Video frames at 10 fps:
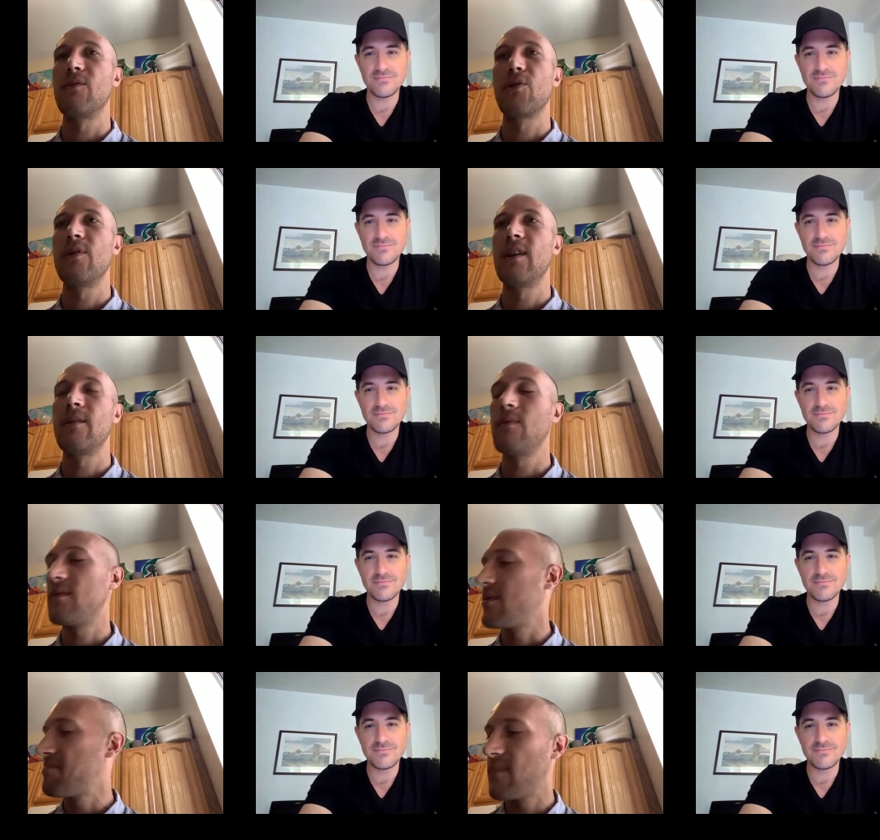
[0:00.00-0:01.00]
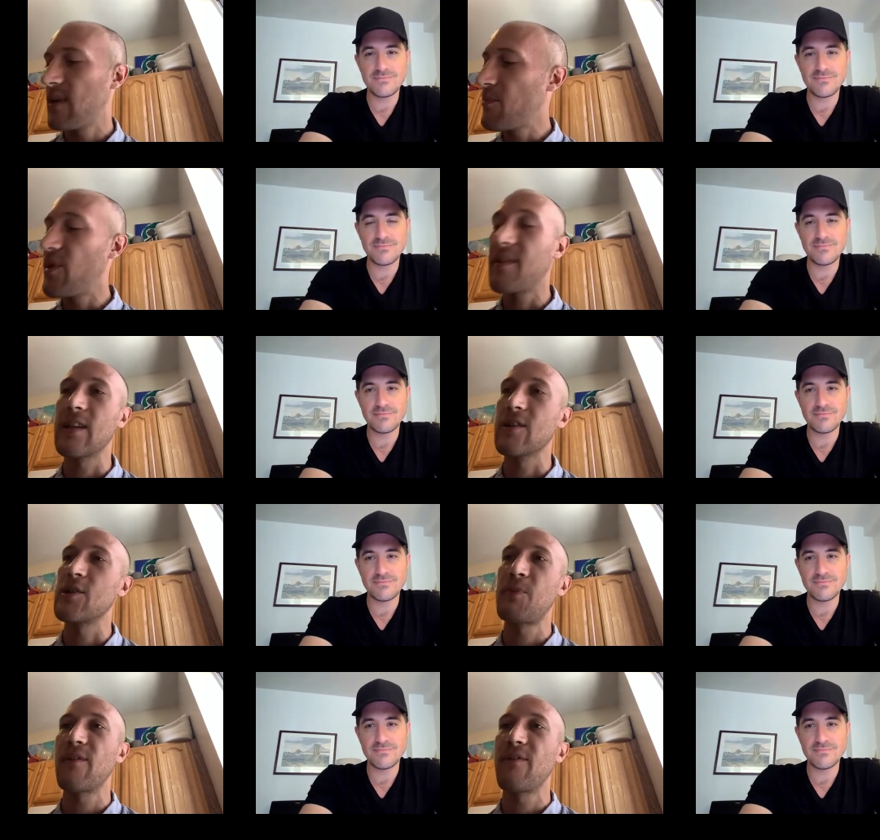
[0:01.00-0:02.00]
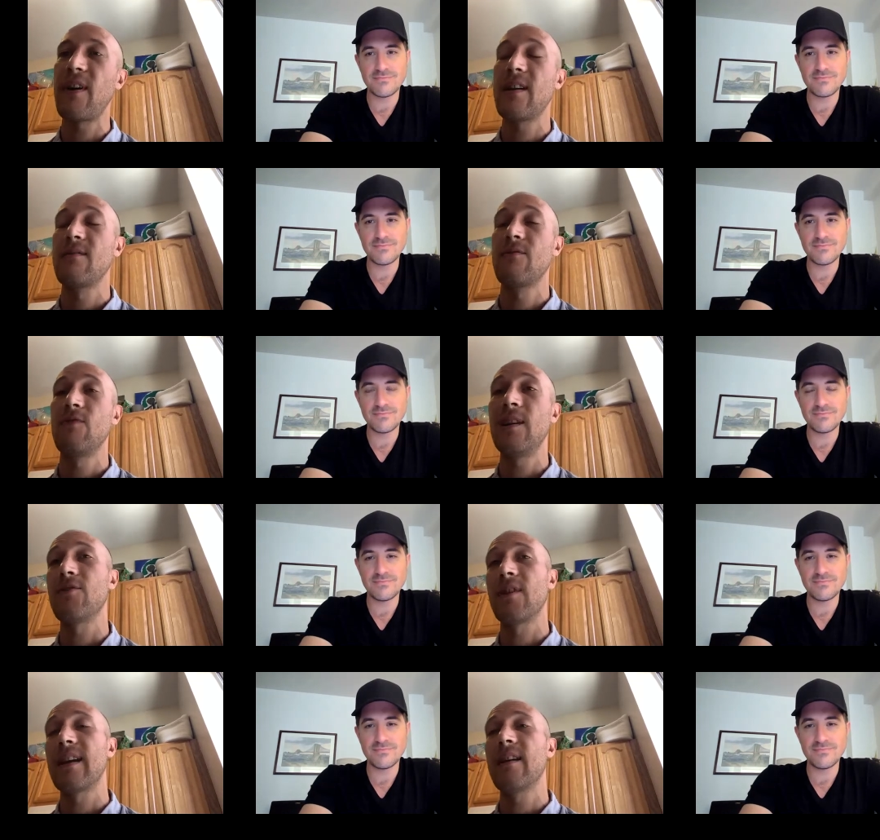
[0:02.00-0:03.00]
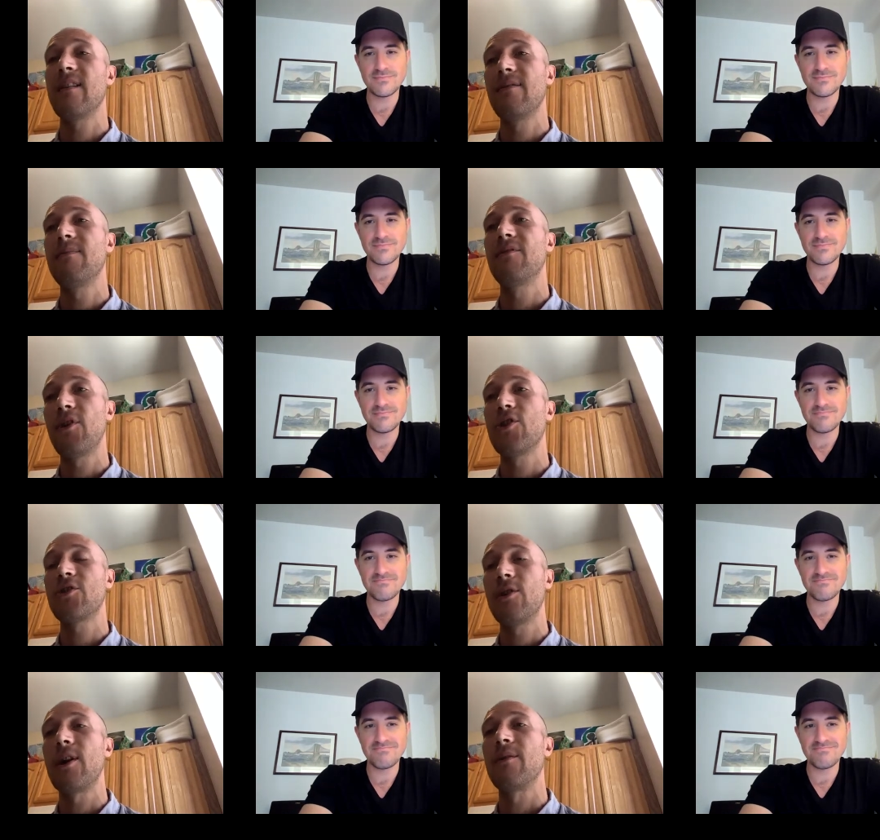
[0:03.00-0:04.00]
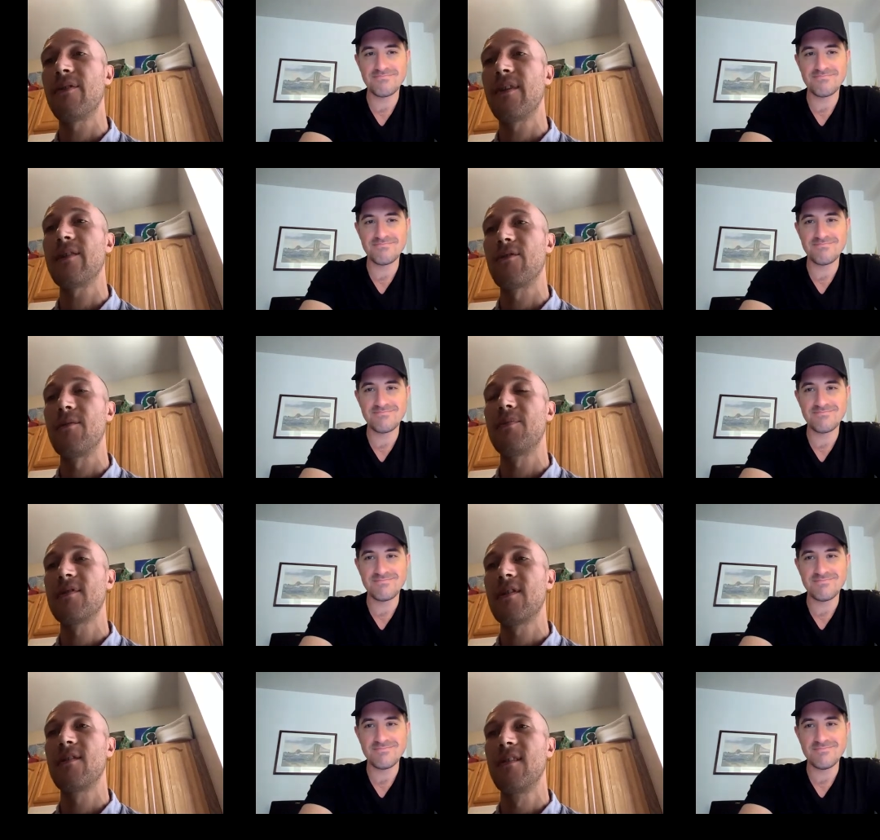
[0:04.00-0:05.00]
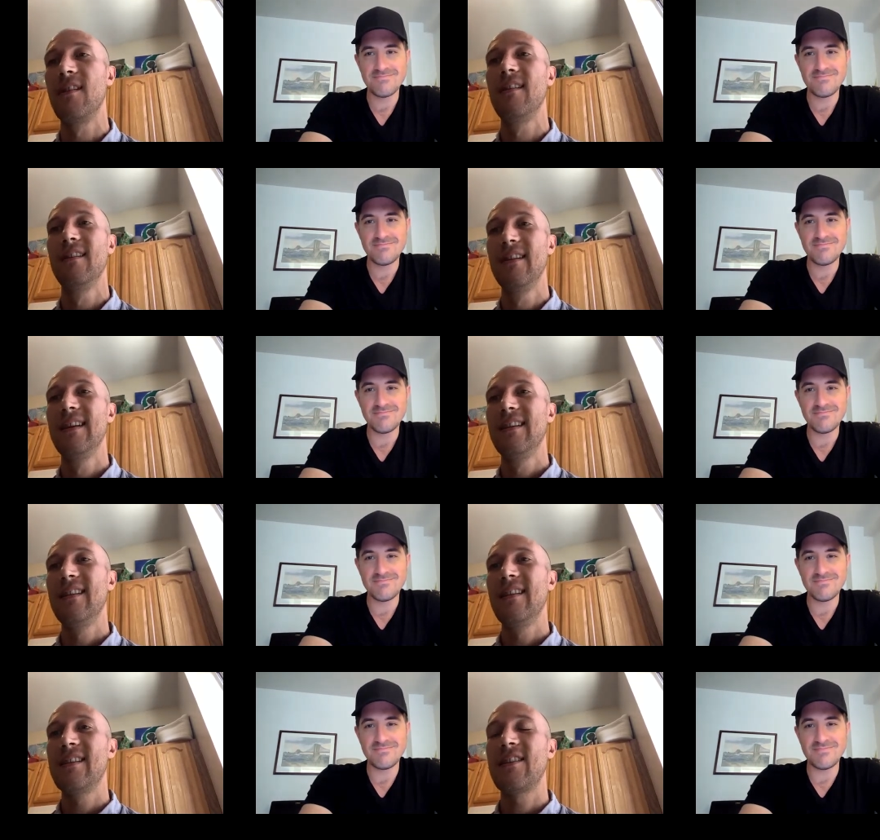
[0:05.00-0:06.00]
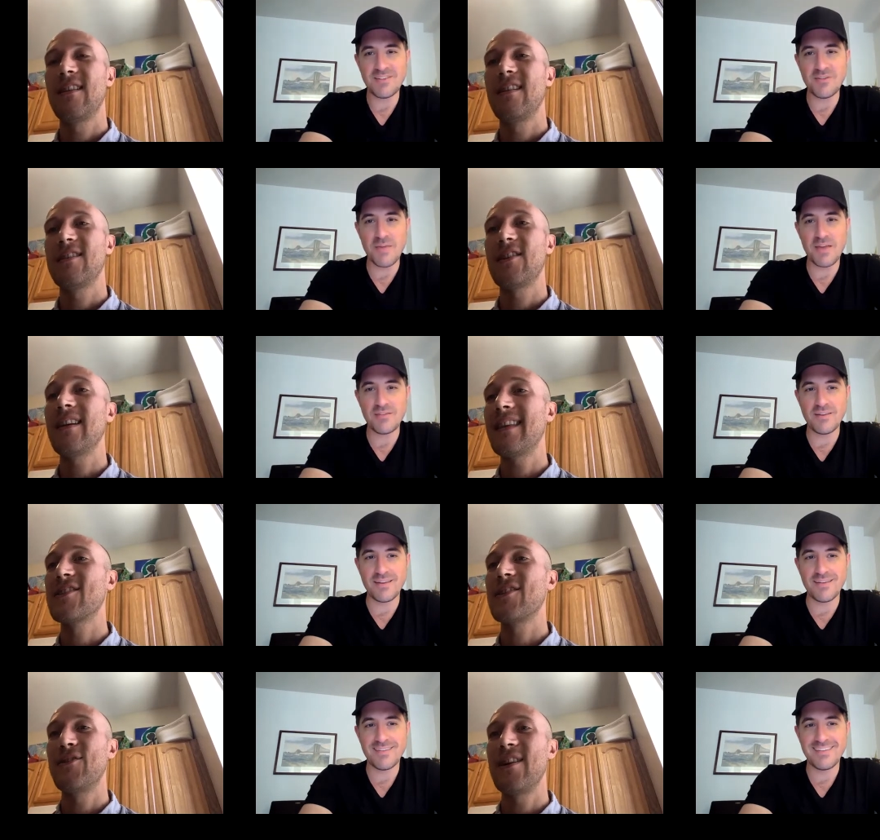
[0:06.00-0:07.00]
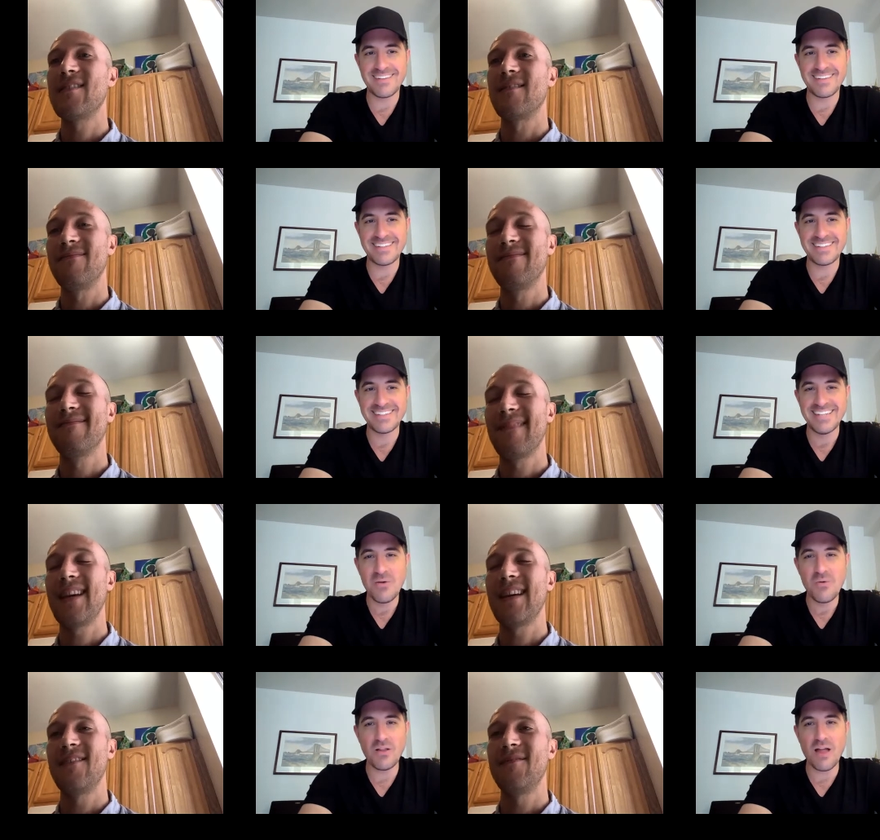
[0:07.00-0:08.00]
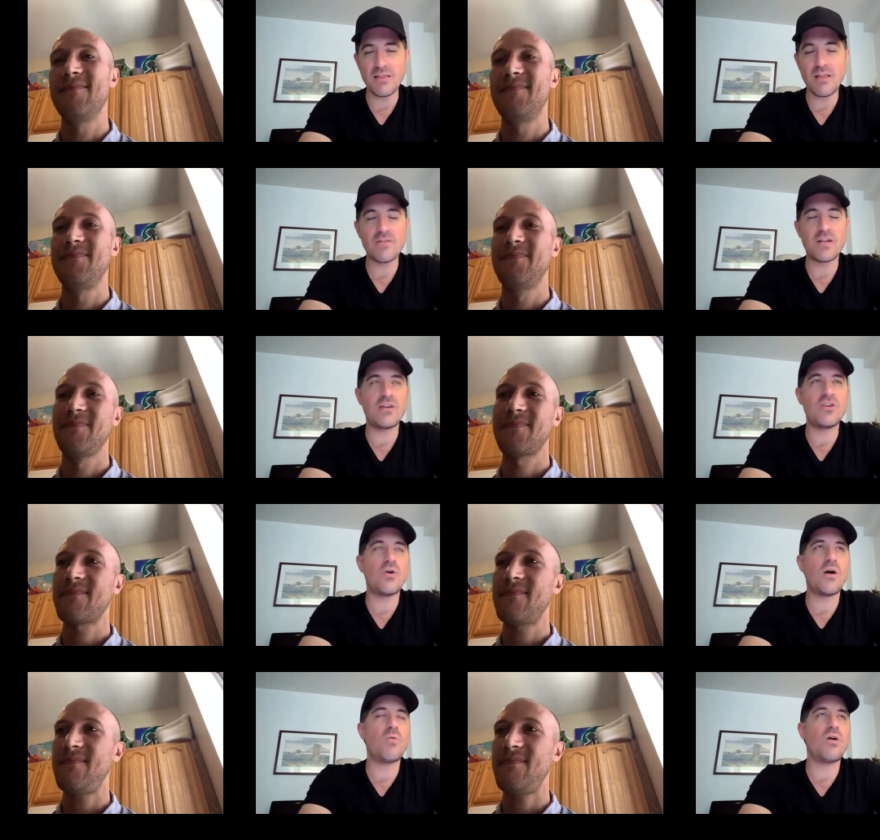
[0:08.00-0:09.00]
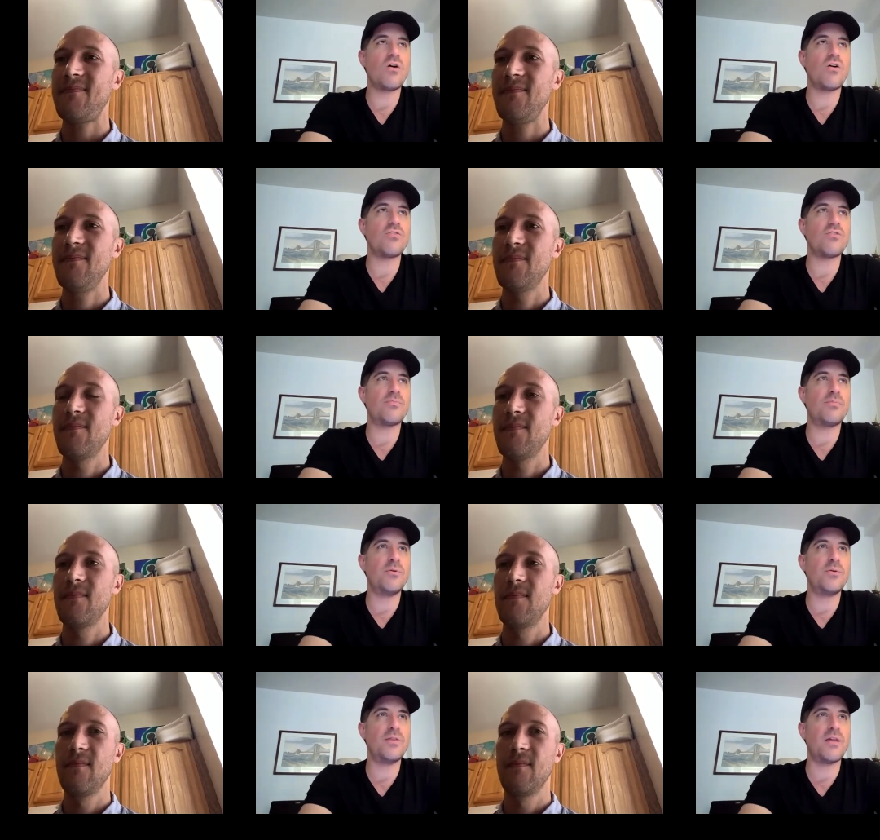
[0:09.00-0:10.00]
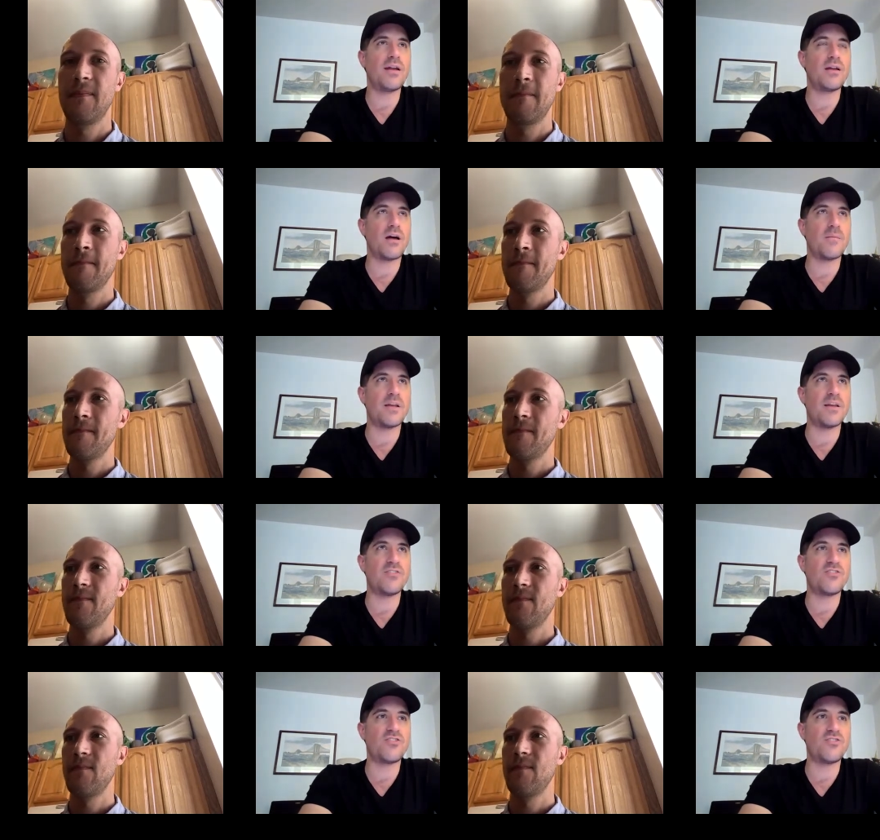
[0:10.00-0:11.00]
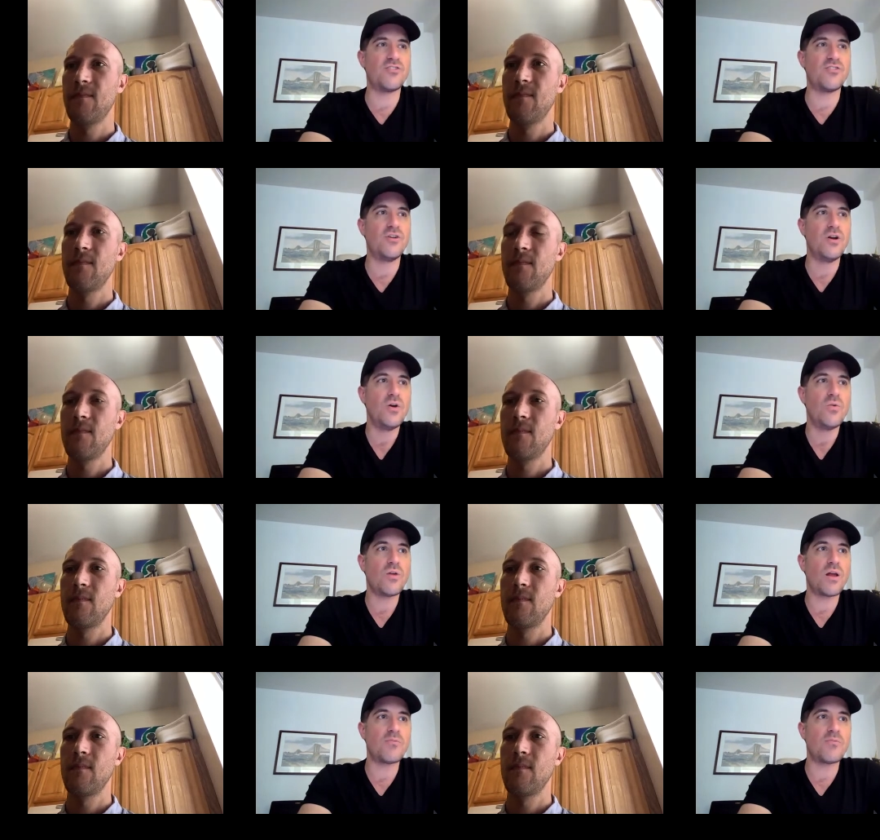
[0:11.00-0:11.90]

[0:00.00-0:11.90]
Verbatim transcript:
Speaker 1: recording, and we're putting things on Spotify and really trying to get a, a first show going for that group. So
Speaker 2: uh, exciting things on the horizon. Well, I love it. And, you know, I want to also buoy that comment into what I'm